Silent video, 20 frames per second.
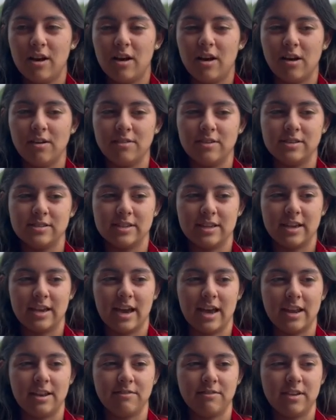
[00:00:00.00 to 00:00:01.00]
obviously
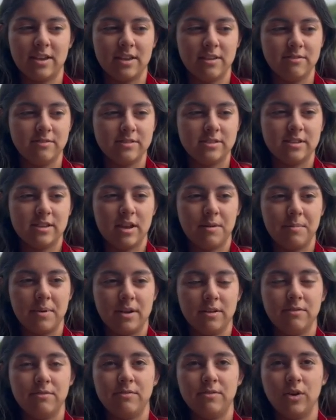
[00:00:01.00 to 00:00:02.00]
kind of gives a bit
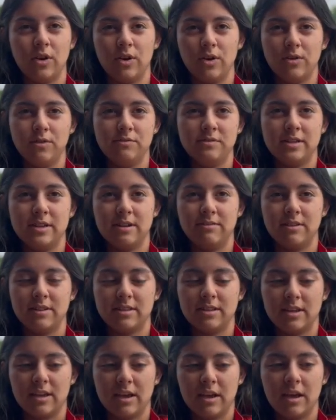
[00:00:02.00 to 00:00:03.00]
of nerves and
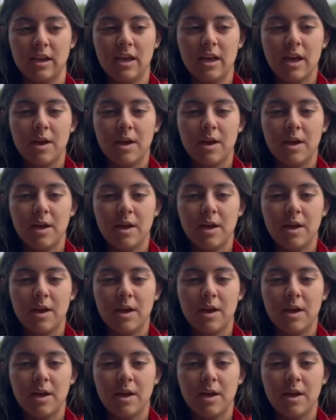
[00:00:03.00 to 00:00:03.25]
everything.